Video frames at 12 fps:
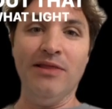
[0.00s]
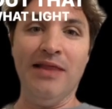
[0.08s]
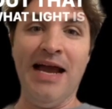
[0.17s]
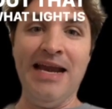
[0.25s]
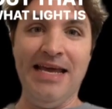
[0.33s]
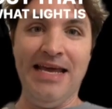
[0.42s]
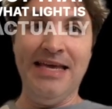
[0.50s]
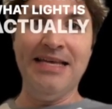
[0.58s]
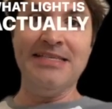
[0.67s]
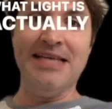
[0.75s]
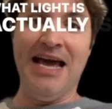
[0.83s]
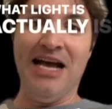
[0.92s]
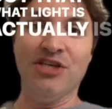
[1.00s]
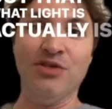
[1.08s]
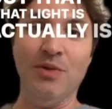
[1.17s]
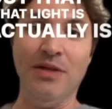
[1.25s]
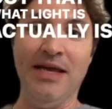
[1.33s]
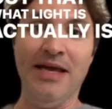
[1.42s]
light is
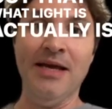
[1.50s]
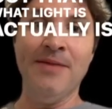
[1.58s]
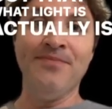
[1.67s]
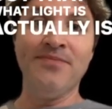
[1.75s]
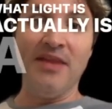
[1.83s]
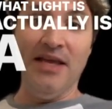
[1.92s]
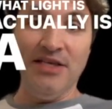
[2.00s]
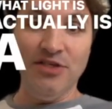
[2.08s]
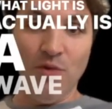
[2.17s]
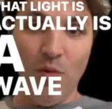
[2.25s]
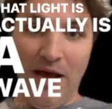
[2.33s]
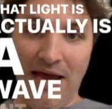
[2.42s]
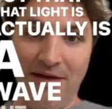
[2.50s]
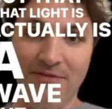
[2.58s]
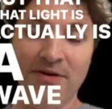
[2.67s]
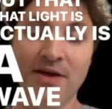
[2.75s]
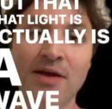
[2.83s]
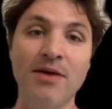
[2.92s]
actually is a
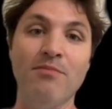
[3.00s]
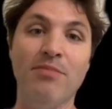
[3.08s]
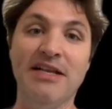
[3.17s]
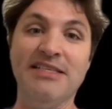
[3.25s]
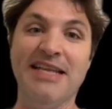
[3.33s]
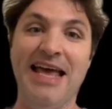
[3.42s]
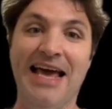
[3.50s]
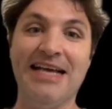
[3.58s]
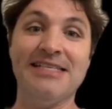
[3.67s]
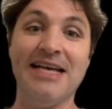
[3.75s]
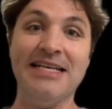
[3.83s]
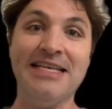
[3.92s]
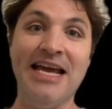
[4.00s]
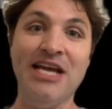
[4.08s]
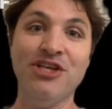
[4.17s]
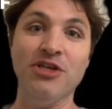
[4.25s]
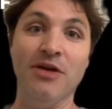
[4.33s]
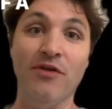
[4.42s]
wave, but it's an
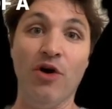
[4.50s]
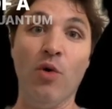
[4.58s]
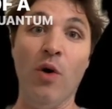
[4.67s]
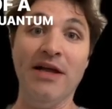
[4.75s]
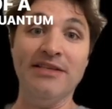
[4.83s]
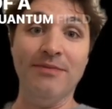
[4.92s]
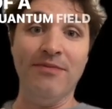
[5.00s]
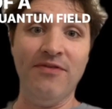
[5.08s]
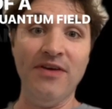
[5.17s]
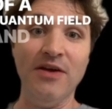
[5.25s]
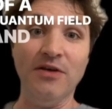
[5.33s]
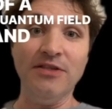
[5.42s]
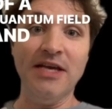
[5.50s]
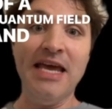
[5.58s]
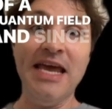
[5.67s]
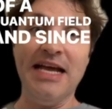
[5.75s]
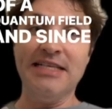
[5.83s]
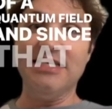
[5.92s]
excitation of a quantum field. And